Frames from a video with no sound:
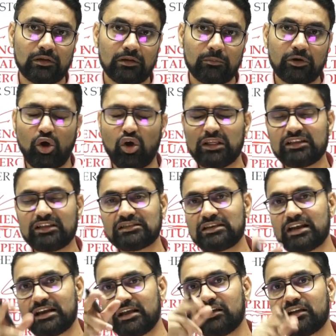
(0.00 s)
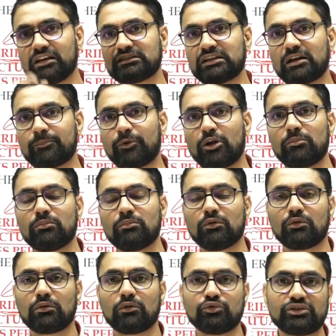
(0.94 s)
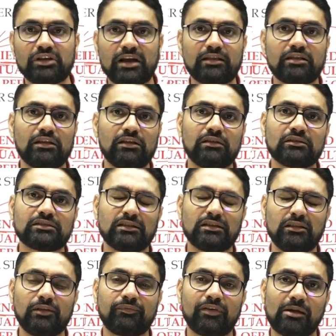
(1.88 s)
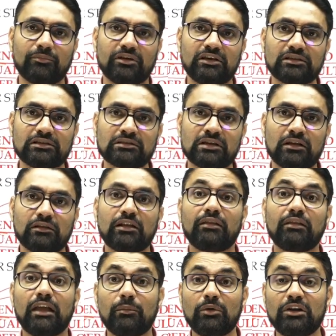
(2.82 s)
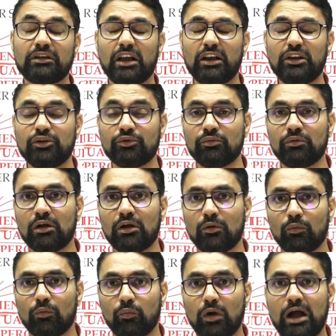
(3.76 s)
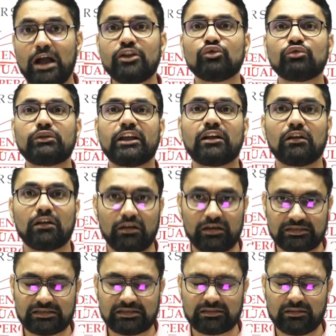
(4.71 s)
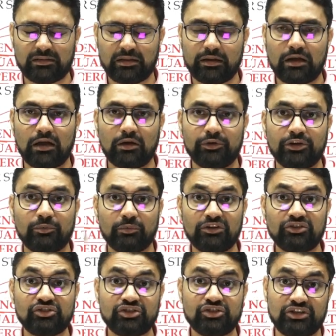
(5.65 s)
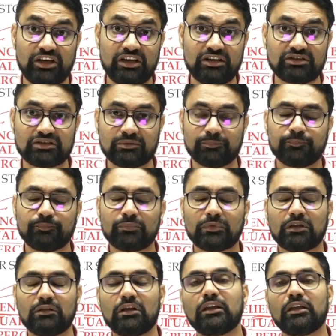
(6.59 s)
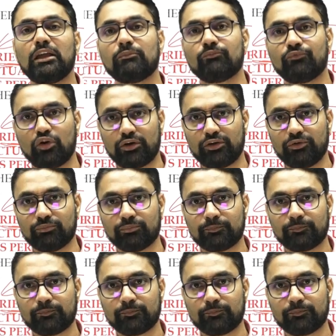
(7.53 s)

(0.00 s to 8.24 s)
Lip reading: But all these 10 uncles are from Gujarati, Sindhi families, then they will tell you why you take a risk and how it will change the game for you.